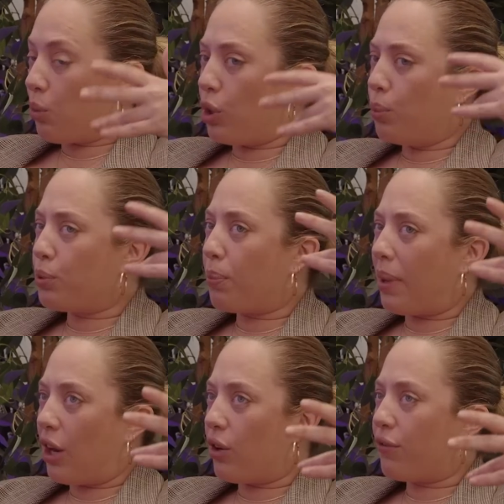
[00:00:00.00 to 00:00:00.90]
Were you
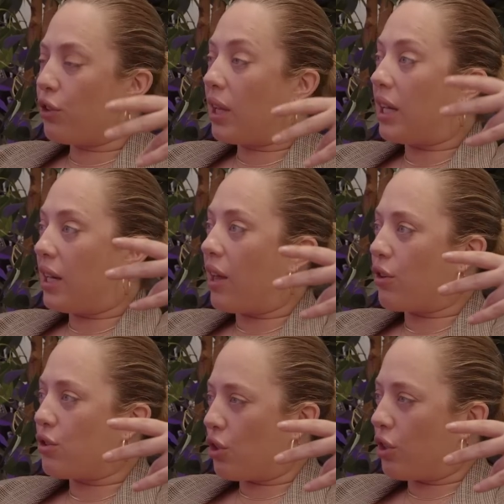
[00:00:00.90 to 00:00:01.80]
prepared for like
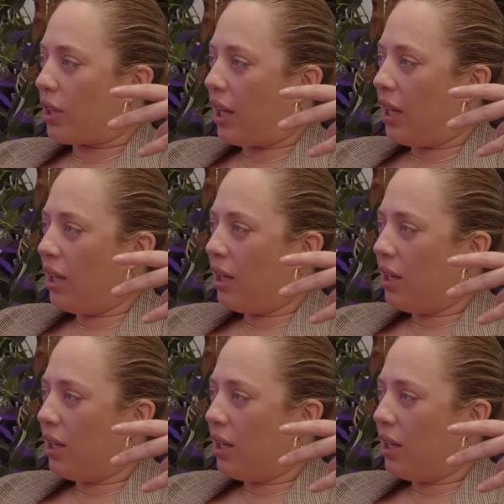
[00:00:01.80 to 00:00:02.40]
another journey?